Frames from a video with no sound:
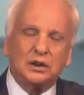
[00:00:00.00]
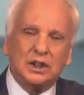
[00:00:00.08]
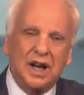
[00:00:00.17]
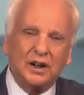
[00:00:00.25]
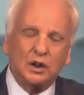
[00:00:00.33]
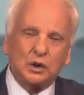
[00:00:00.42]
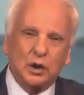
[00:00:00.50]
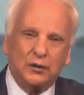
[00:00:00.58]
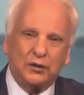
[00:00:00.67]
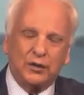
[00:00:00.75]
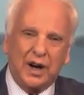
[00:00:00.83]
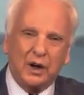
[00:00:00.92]
Donald
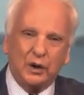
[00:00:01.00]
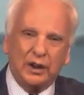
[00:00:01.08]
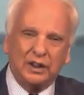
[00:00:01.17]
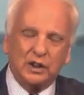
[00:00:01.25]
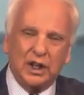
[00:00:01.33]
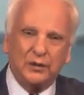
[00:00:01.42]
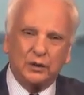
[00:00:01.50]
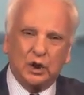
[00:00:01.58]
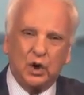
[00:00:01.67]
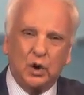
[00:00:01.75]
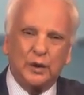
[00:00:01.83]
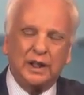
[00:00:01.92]
Trump firing James
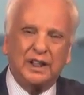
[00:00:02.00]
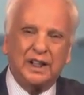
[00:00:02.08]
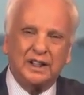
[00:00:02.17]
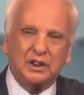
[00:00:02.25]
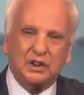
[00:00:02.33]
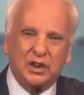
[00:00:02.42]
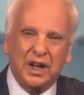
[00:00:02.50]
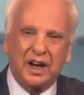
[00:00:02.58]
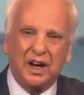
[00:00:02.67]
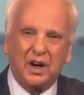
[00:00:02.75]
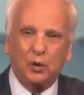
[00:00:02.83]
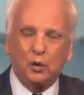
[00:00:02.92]
Comey is
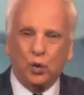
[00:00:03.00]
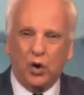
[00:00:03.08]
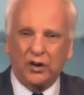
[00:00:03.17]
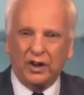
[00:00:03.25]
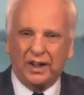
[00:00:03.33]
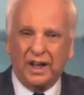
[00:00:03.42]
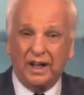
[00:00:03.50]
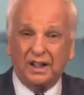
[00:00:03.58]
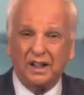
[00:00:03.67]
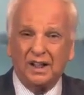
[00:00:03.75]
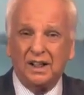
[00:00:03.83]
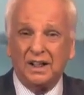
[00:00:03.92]
their
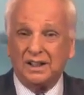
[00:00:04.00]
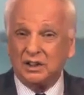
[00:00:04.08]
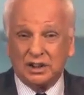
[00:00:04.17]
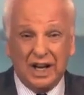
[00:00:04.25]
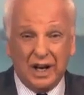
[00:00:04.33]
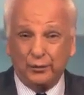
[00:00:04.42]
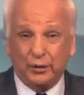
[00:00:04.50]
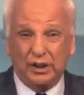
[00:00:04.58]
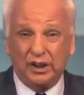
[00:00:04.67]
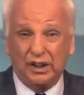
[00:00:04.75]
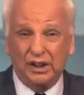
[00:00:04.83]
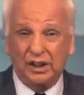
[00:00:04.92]
Watergate, except
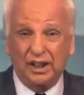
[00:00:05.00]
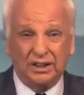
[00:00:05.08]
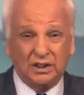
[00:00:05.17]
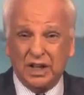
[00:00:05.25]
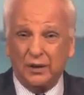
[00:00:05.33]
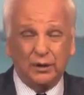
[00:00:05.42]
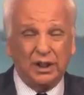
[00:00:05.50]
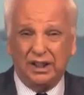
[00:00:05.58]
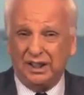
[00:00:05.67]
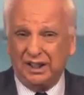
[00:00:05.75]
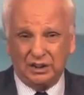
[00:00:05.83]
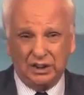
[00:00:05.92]

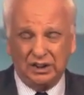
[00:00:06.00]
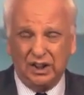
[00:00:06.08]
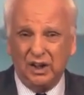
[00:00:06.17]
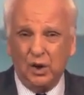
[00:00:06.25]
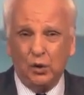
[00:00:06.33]
it isn't.